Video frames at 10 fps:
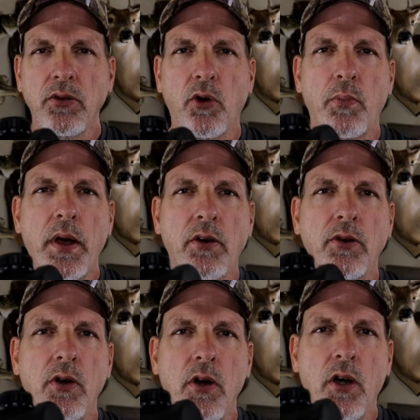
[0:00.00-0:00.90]
a little
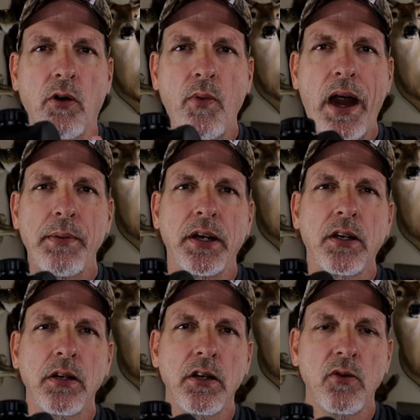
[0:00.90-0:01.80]
better rabbit
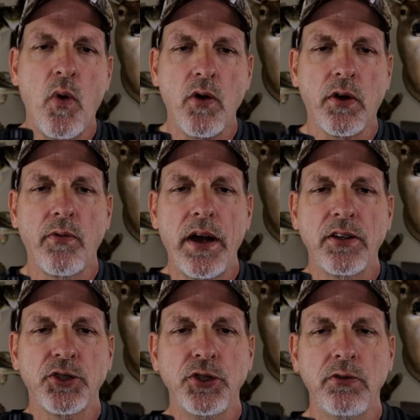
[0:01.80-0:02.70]
gun, walking around
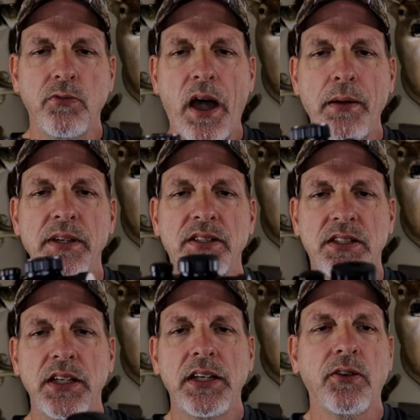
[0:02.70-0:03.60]
and shooting rabbits
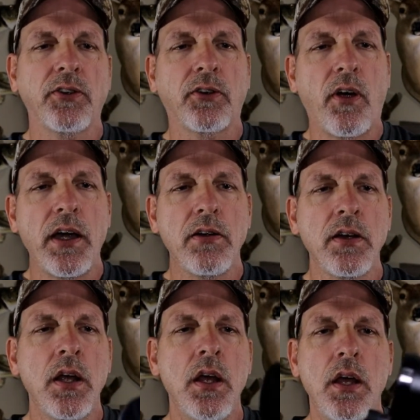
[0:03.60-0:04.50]
sitting on the
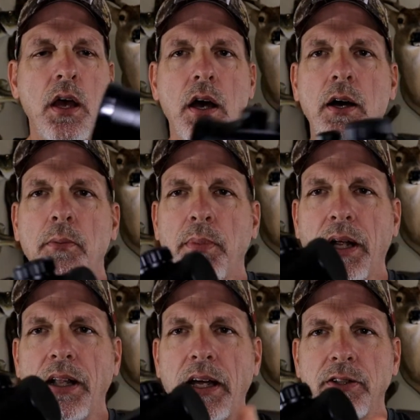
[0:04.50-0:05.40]
ground. But
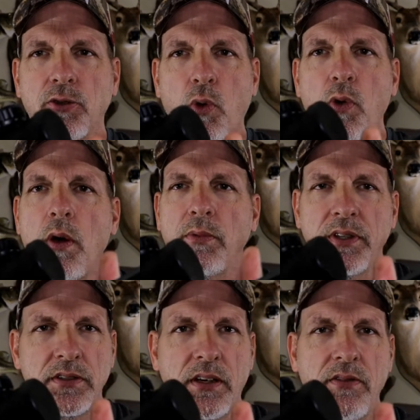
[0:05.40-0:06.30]
I like to squirrel hunt with
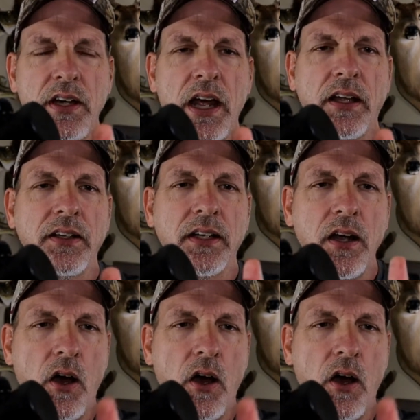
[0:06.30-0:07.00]
this every now and then.